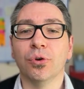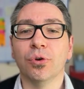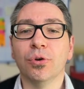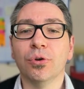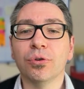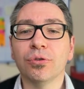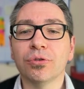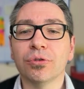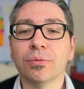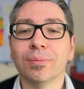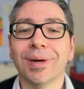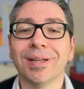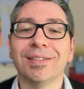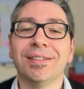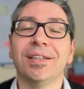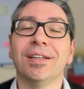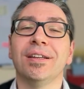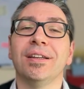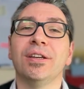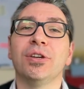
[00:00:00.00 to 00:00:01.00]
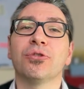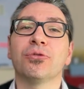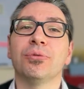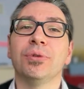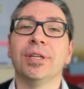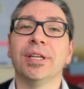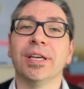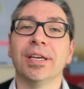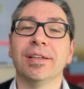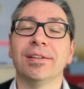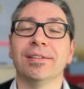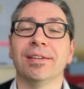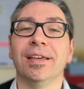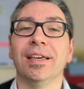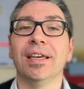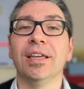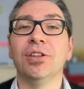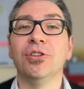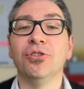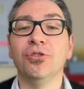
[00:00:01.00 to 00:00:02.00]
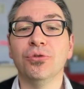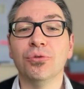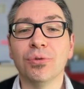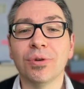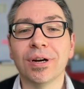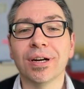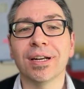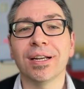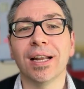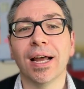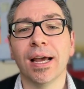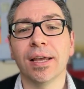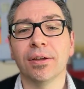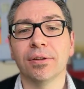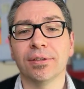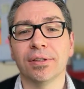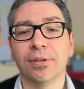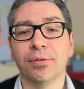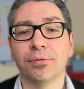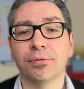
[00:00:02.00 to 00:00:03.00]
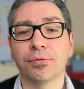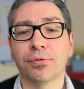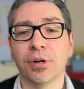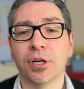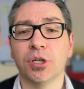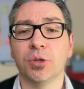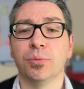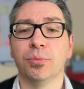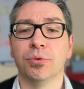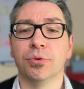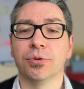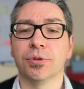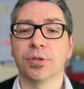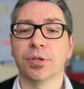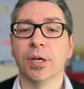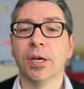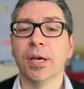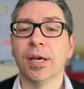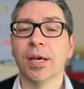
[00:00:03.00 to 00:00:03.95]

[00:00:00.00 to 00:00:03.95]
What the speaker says: automatically create a new client in FreshBooks,